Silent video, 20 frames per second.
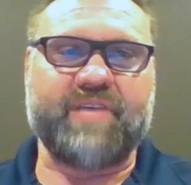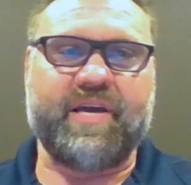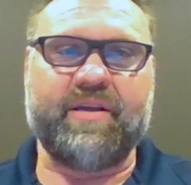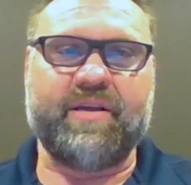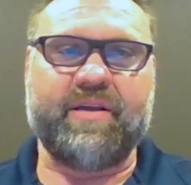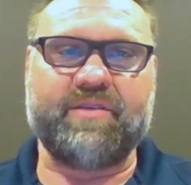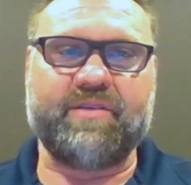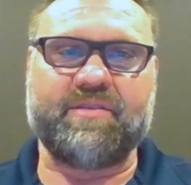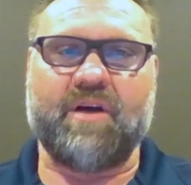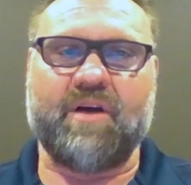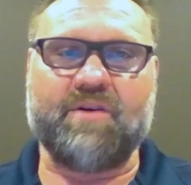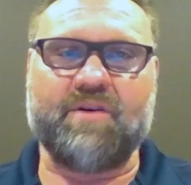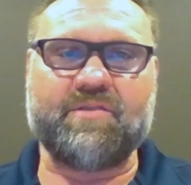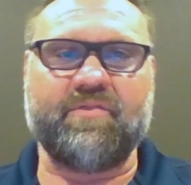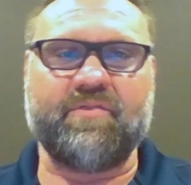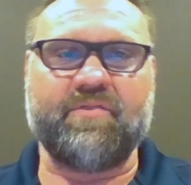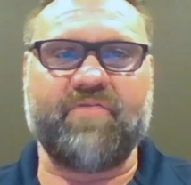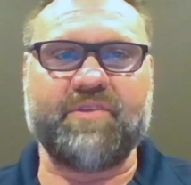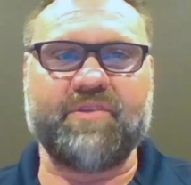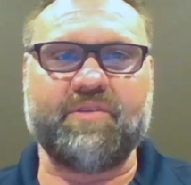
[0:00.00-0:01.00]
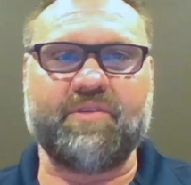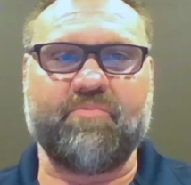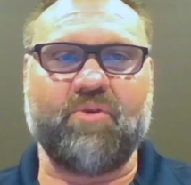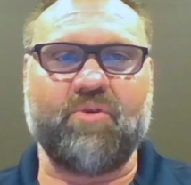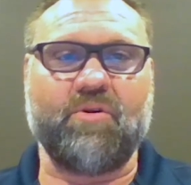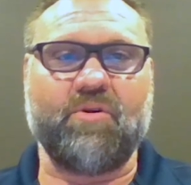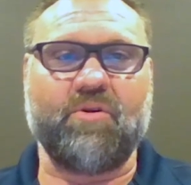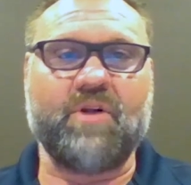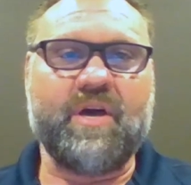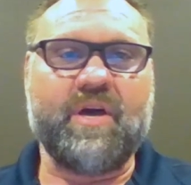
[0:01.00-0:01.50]
And it's also
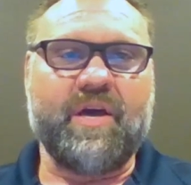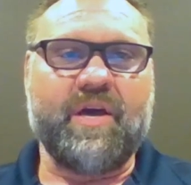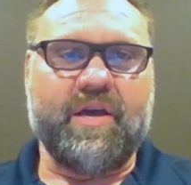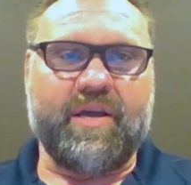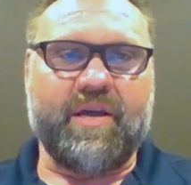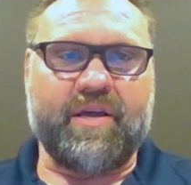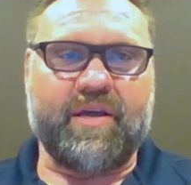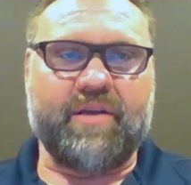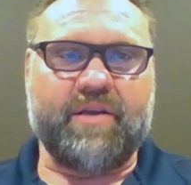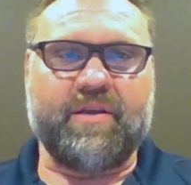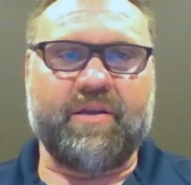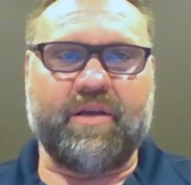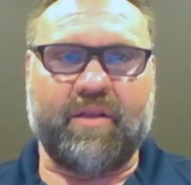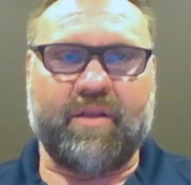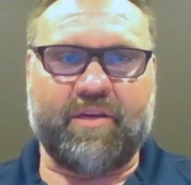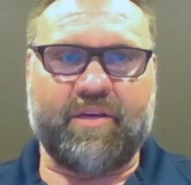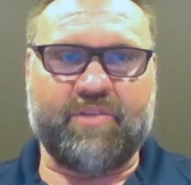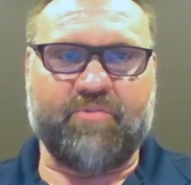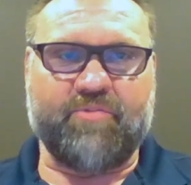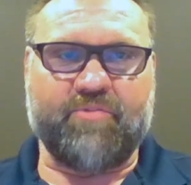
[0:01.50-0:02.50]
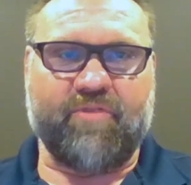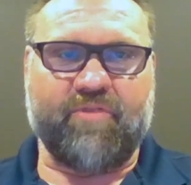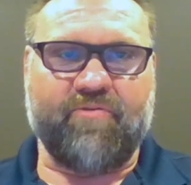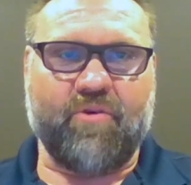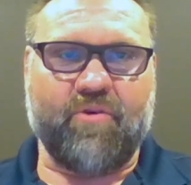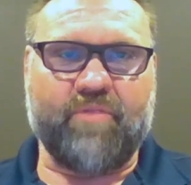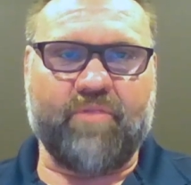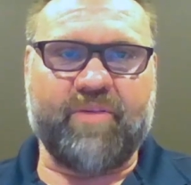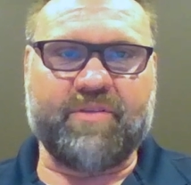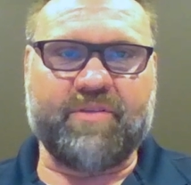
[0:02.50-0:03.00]
visible in elite
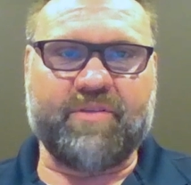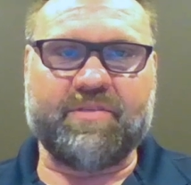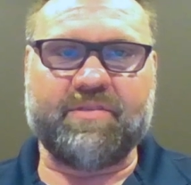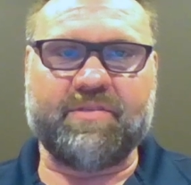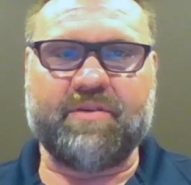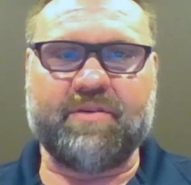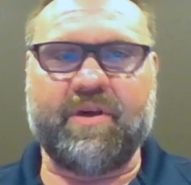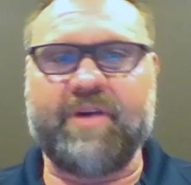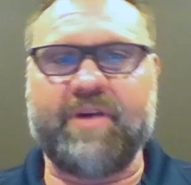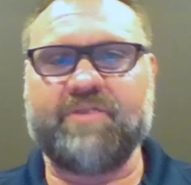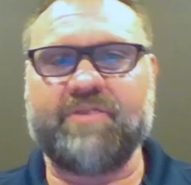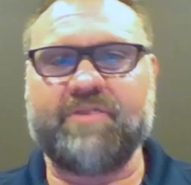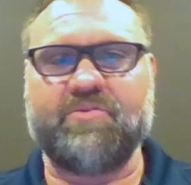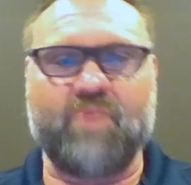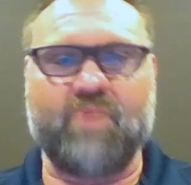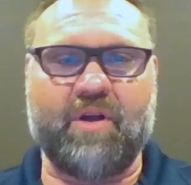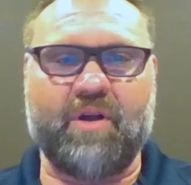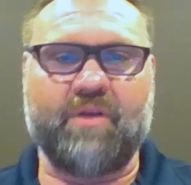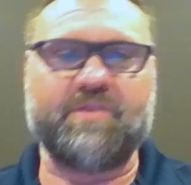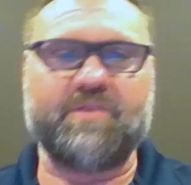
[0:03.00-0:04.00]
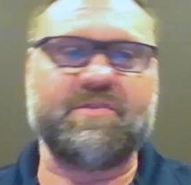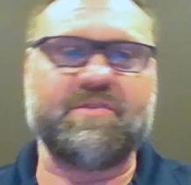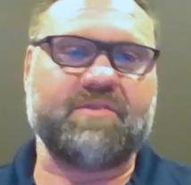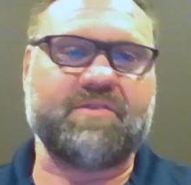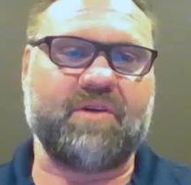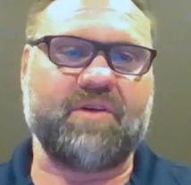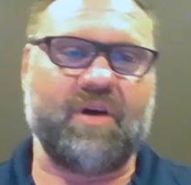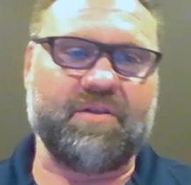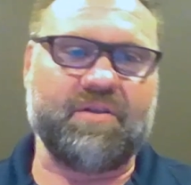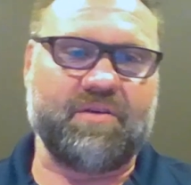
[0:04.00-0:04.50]
performance, as well as
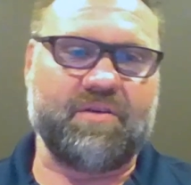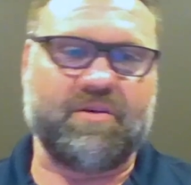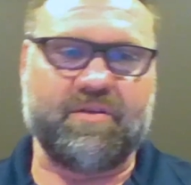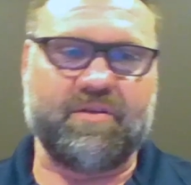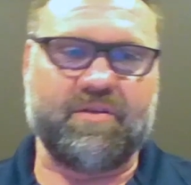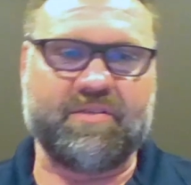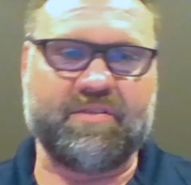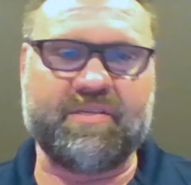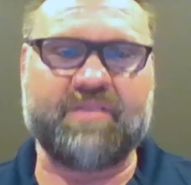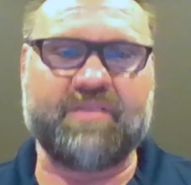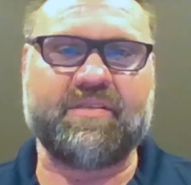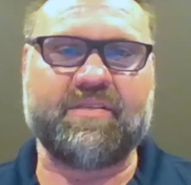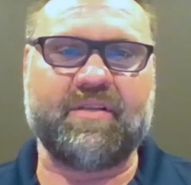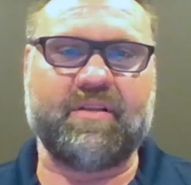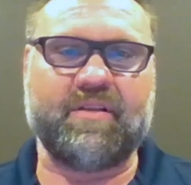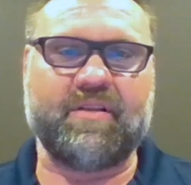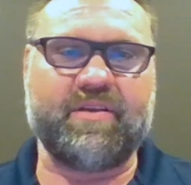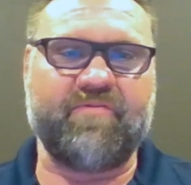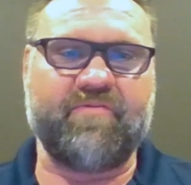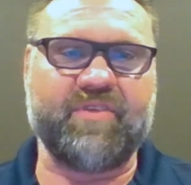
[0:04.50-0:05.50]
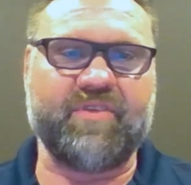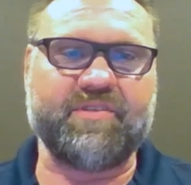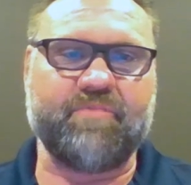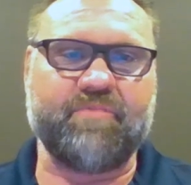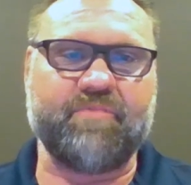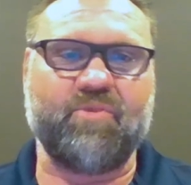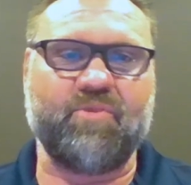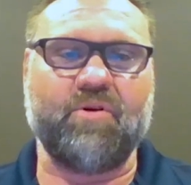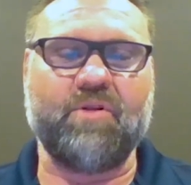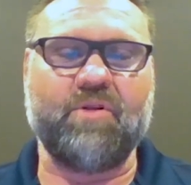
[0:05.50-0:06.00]
consistently
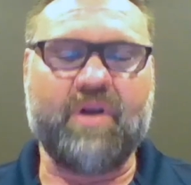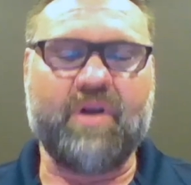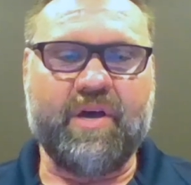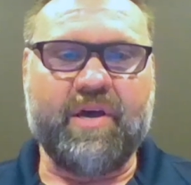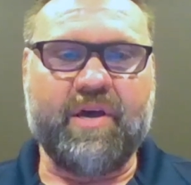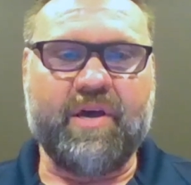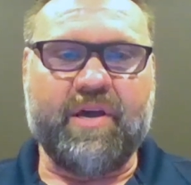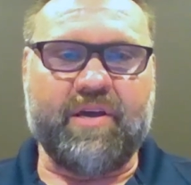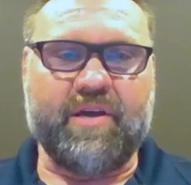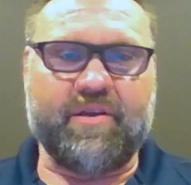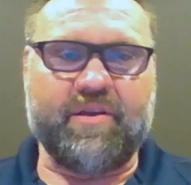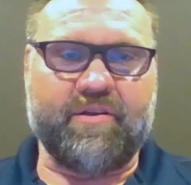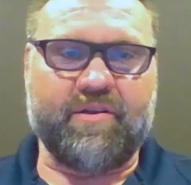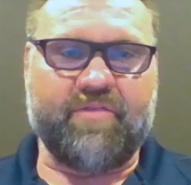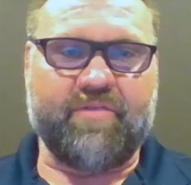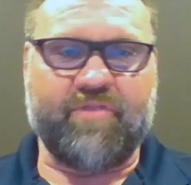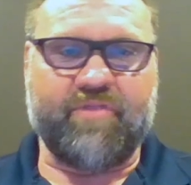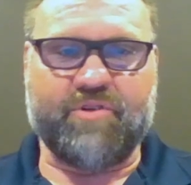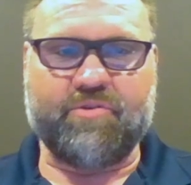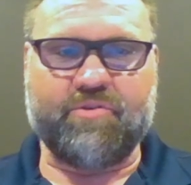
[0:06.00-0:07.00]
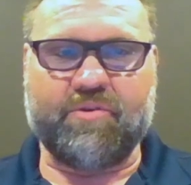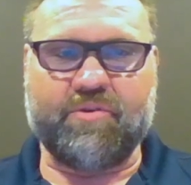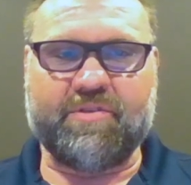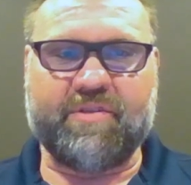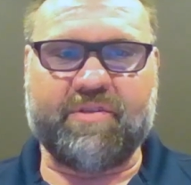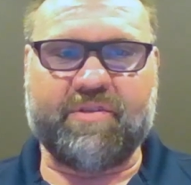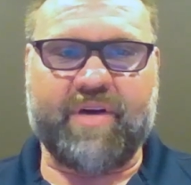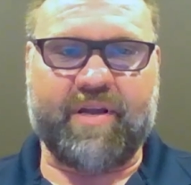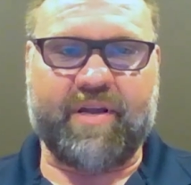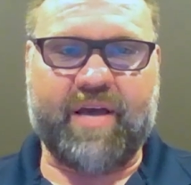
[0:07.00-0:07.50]
visible in individuals
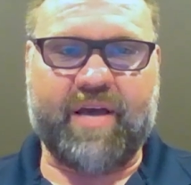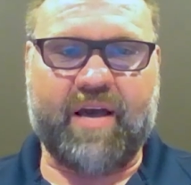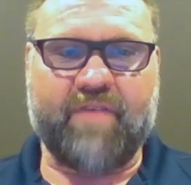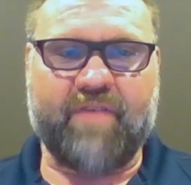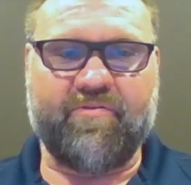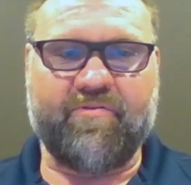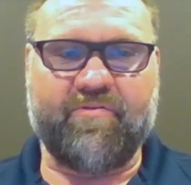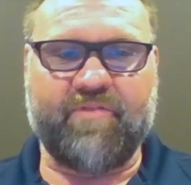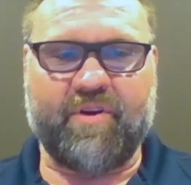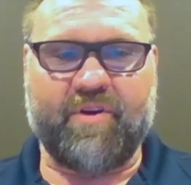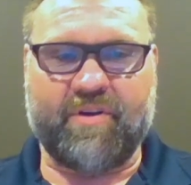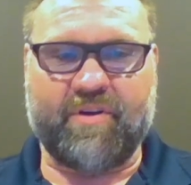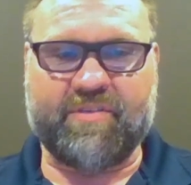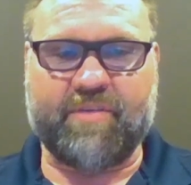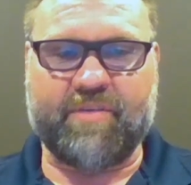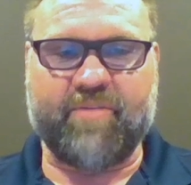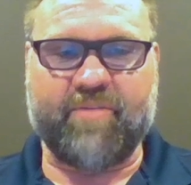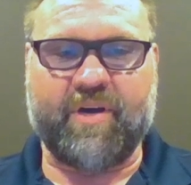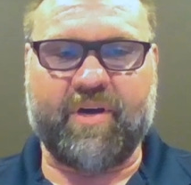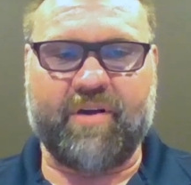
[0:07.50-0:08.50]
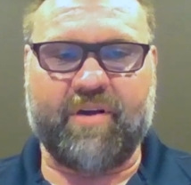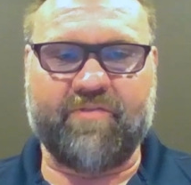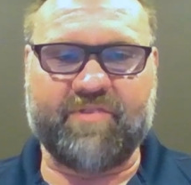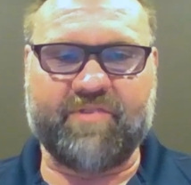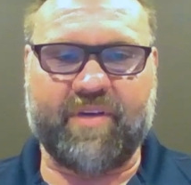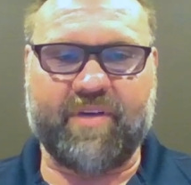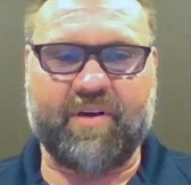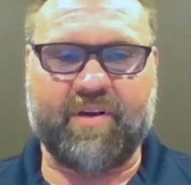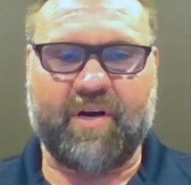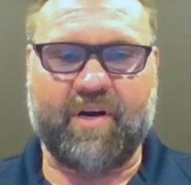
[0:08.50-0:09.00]
that have some kind of
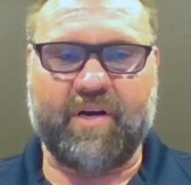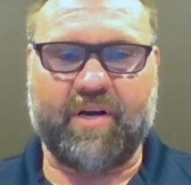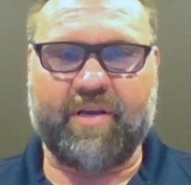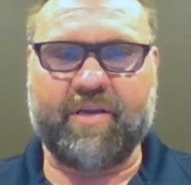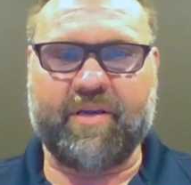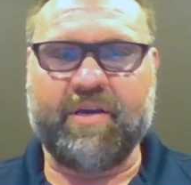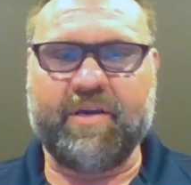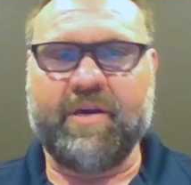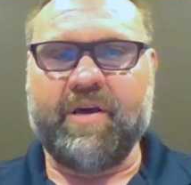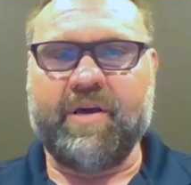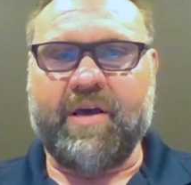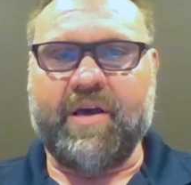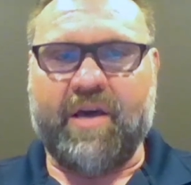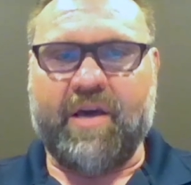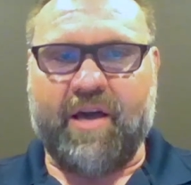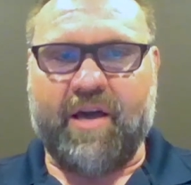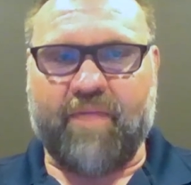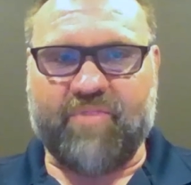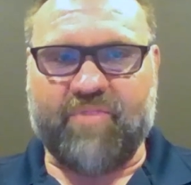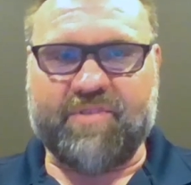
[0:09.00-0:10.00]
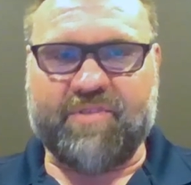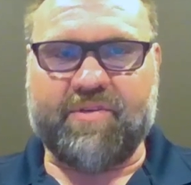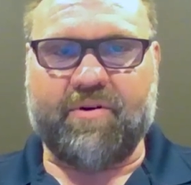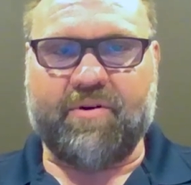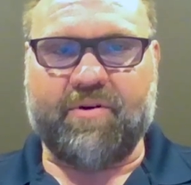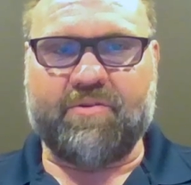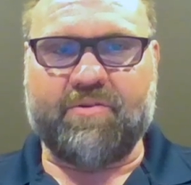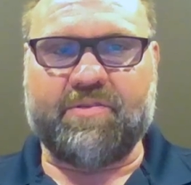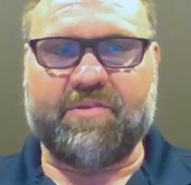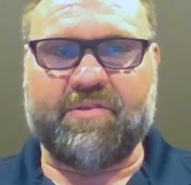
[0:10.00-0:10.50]
psychotic
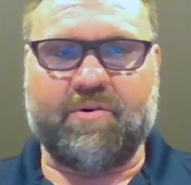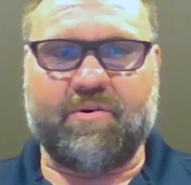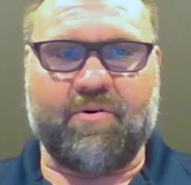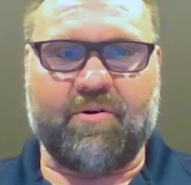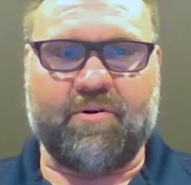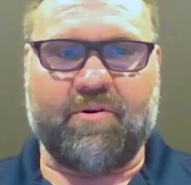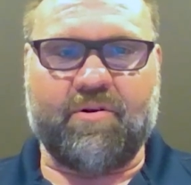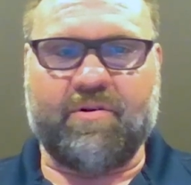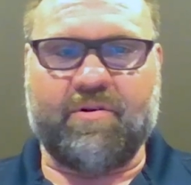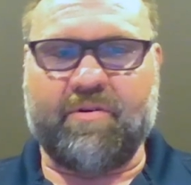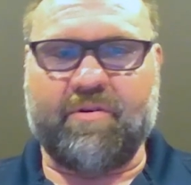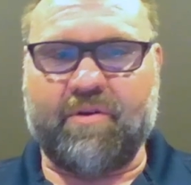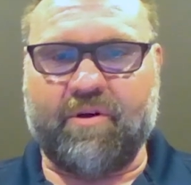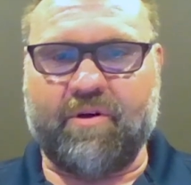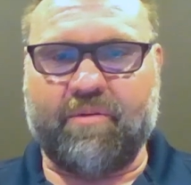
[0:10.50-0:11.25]
episodes or